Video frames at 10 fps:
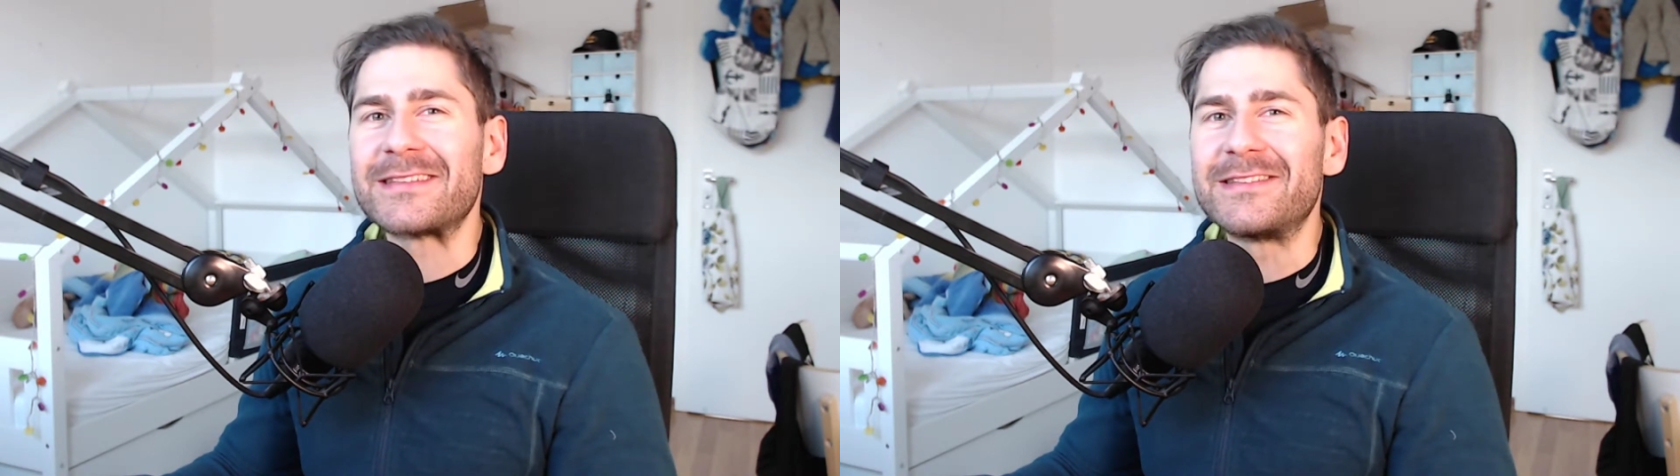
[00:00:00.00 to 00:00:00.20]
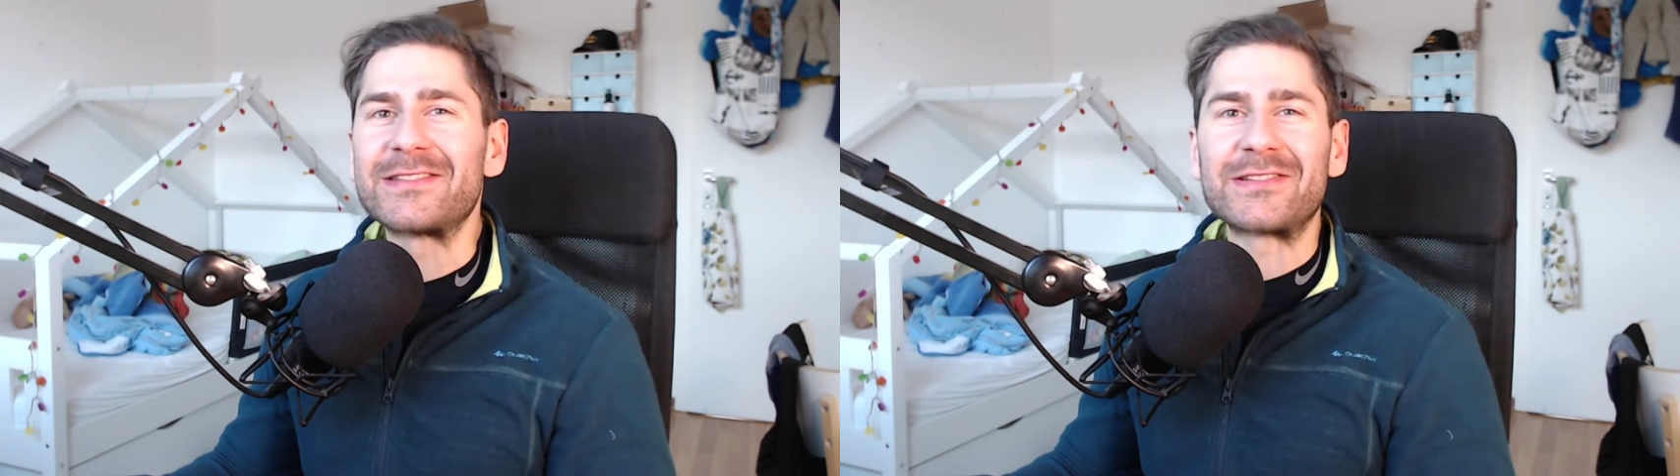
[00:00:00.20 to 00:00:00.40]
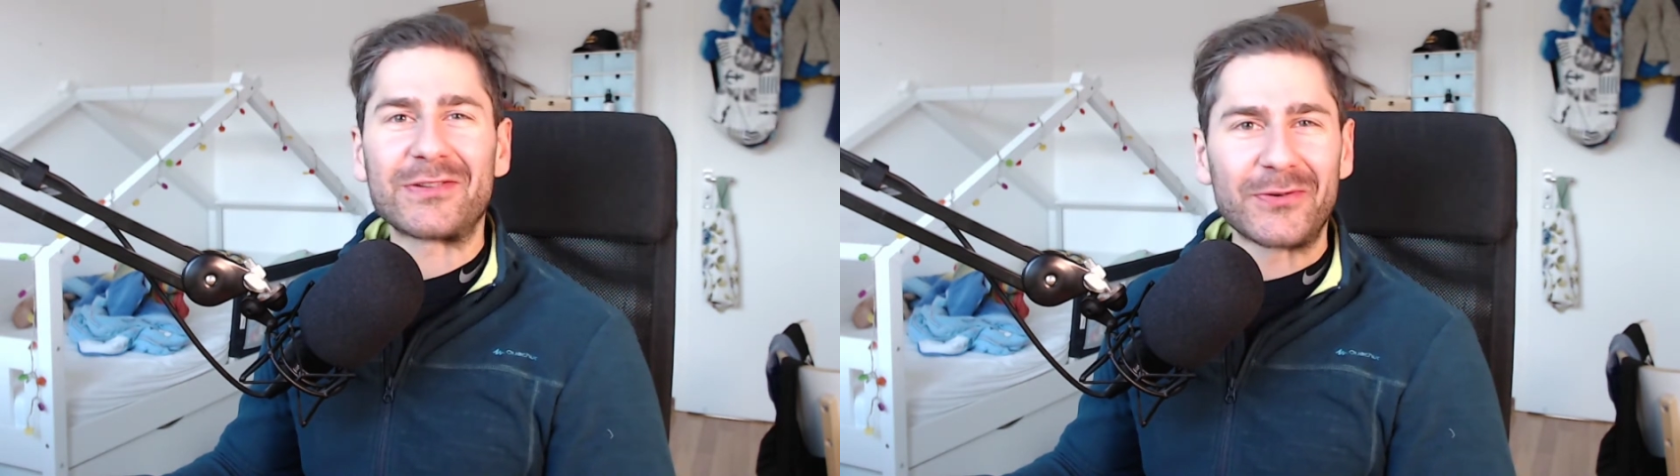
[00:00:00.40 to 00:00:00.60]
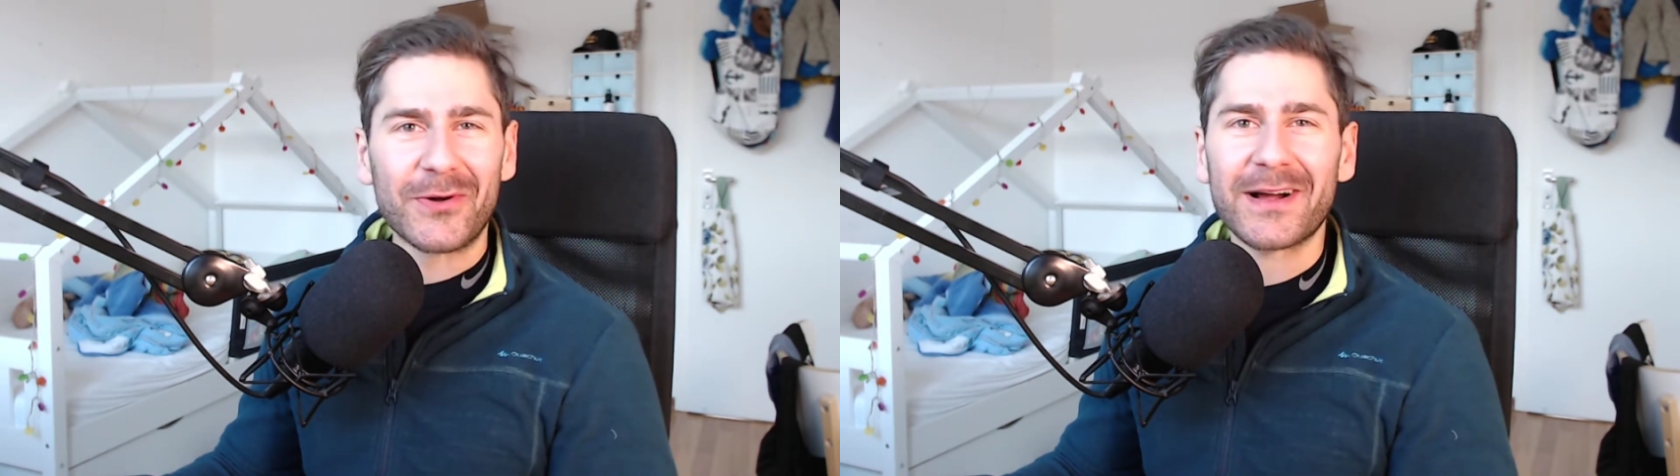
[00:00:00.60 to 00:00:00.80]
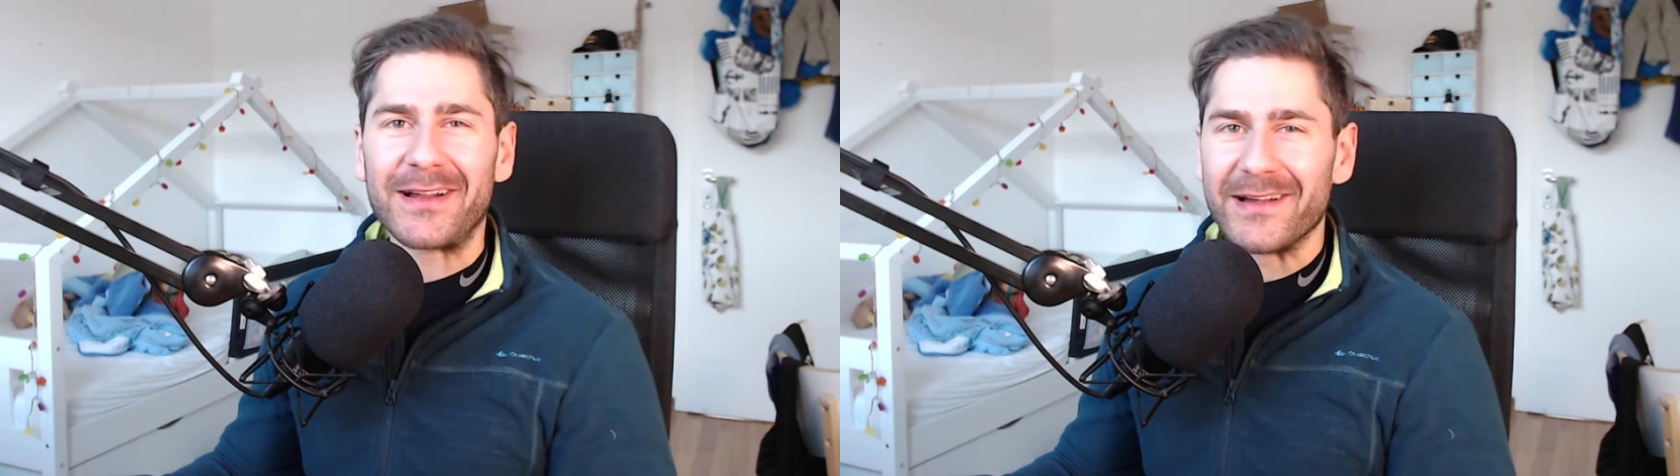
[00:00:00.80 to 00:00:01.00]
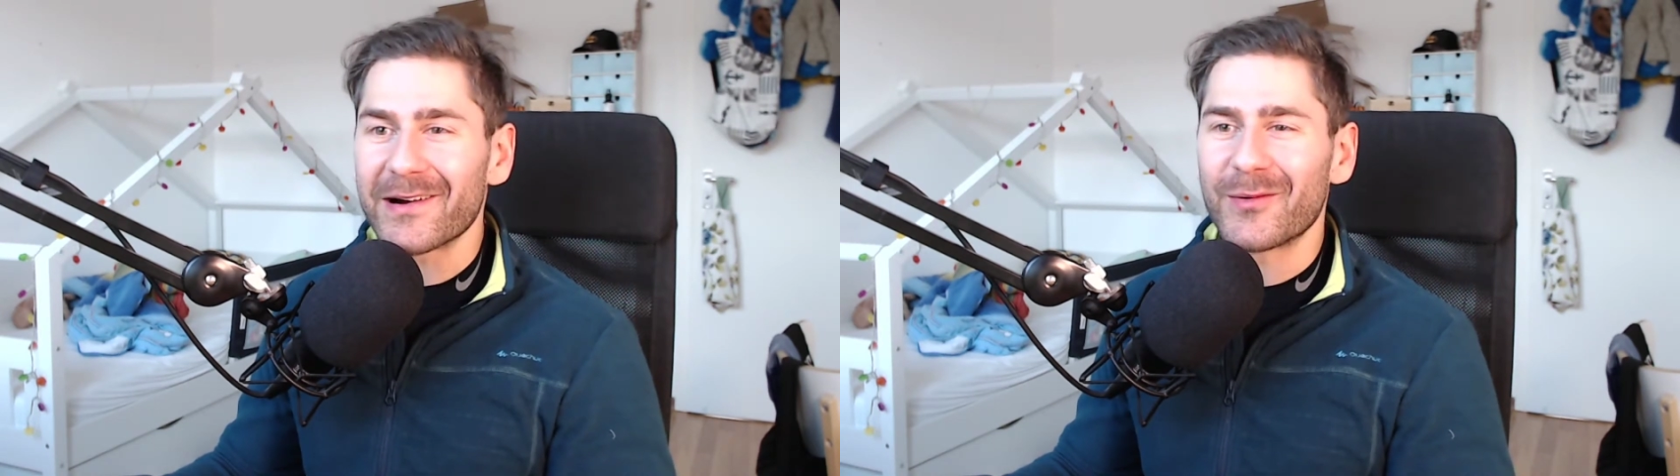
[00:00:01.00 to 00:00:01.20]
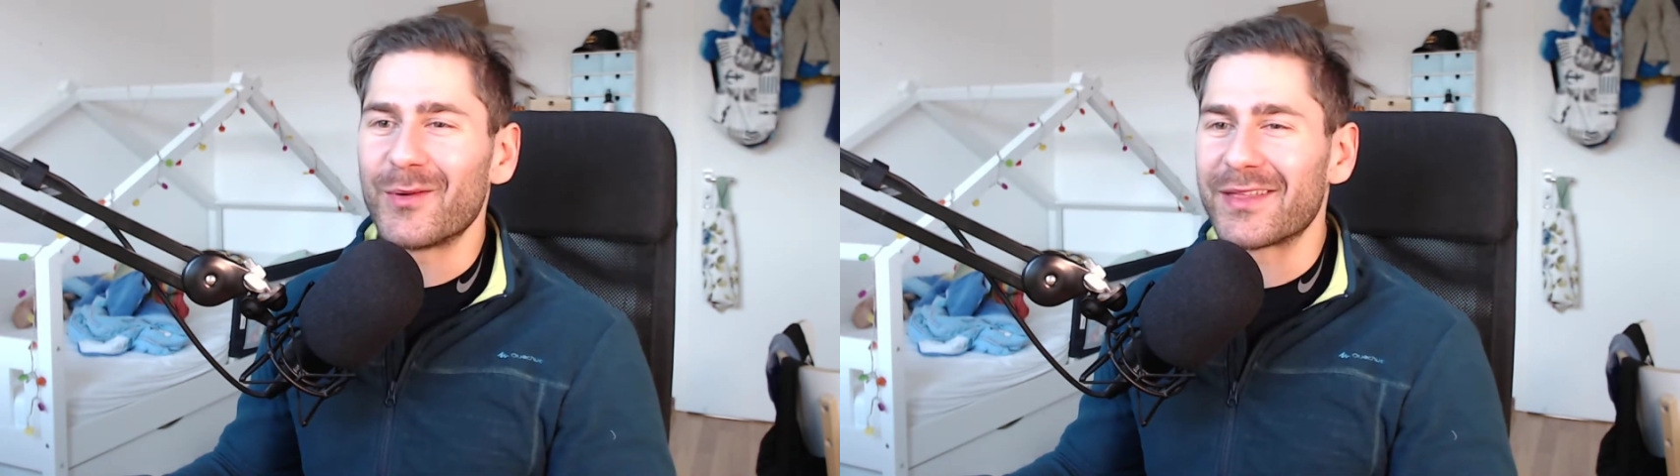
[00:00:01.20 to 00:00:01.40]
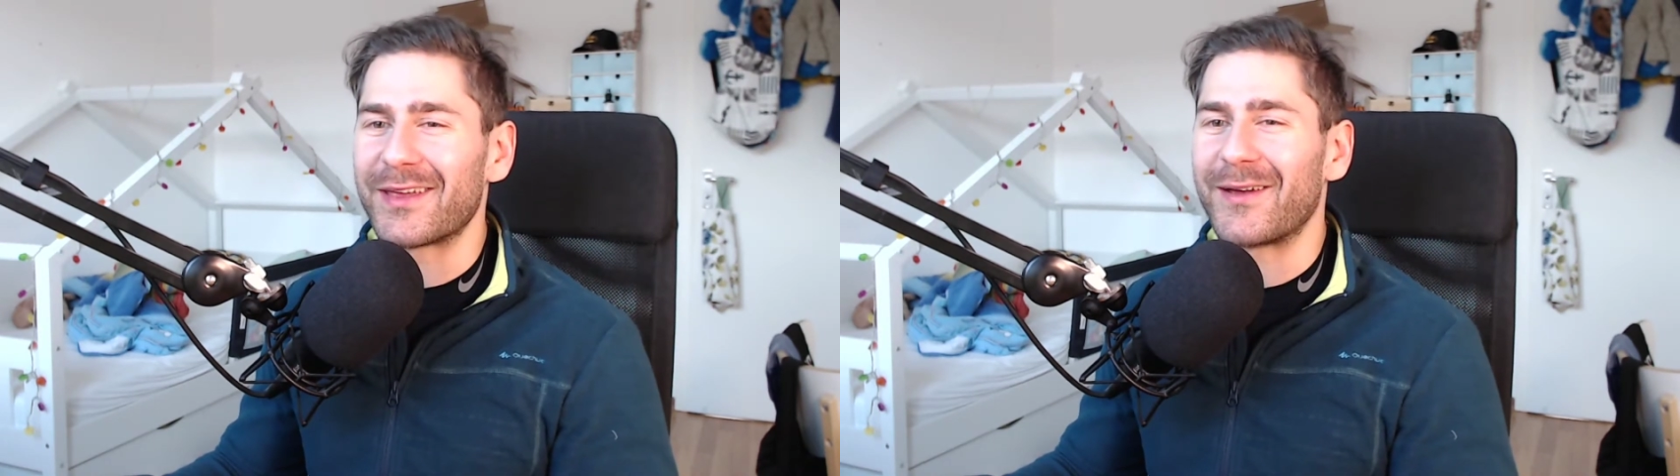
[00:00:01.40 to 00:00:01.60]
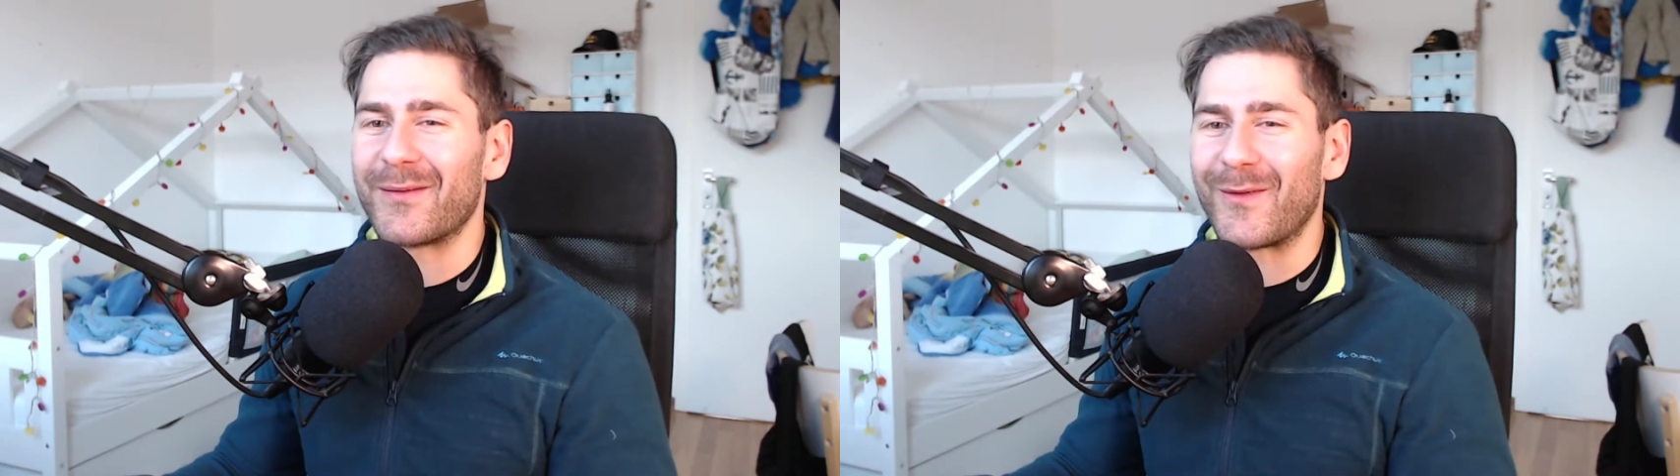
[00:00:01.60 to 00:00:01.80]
struggle with you,